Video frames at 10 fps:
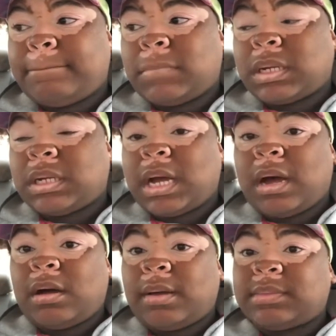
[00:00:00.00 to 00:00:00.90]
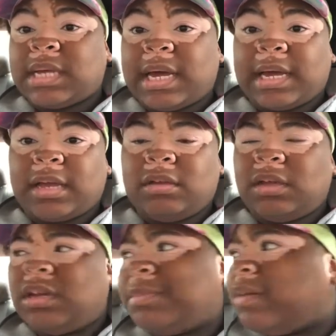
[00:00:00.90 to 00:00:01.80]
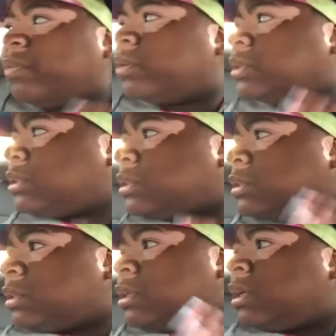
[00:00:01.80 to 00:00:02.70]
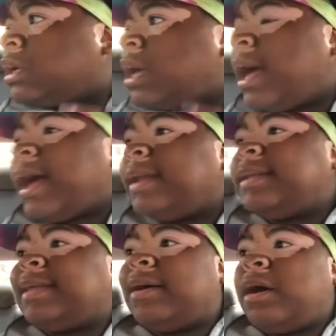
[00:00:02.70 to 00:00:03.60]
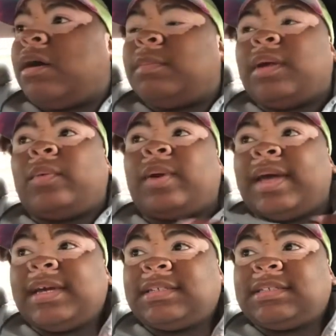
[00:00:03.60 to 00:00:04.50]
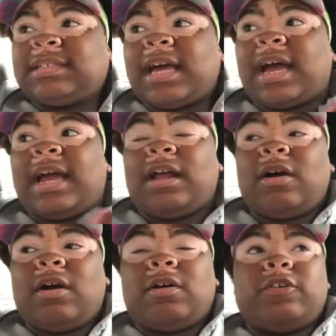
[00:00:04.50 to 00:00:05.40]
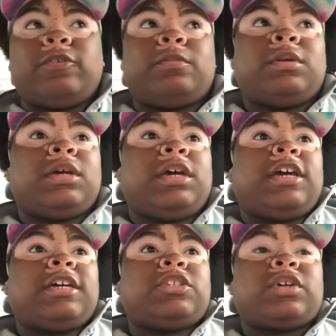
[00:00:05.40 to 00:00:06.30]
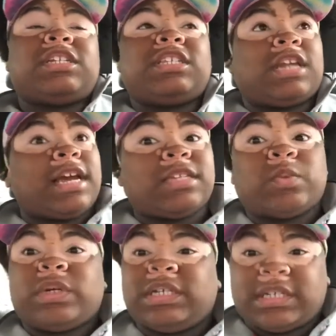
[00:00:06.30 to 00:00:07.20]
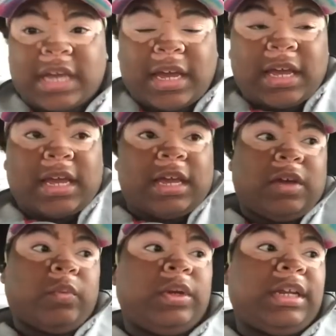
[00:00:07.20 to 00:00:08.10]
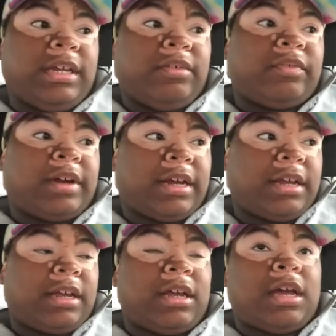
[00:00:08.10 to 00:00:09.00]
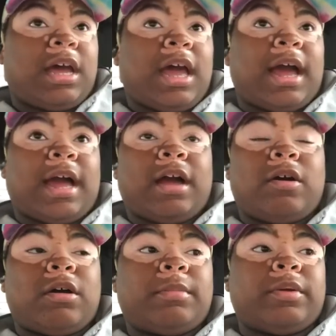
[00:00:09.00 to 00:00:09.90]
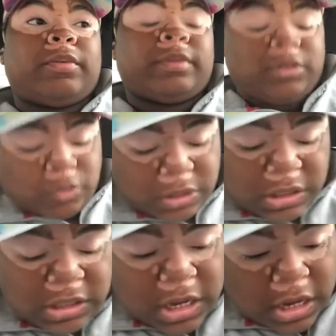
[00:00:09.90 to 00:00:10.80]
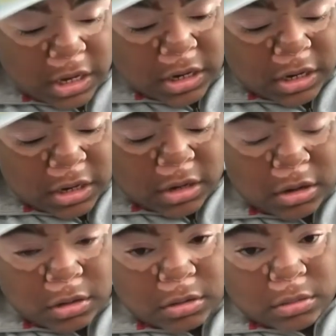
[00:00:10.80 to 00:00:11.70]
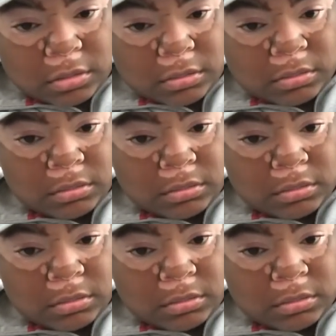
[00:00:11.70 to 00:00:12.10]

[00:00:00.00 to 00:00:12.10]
Y'all, I'm tired. Can you hear my voice? I need to go home and wax. I gotta go home and to, cause today is Wednesday and we leave Friday. I gotta go home and retwist his hair. Um,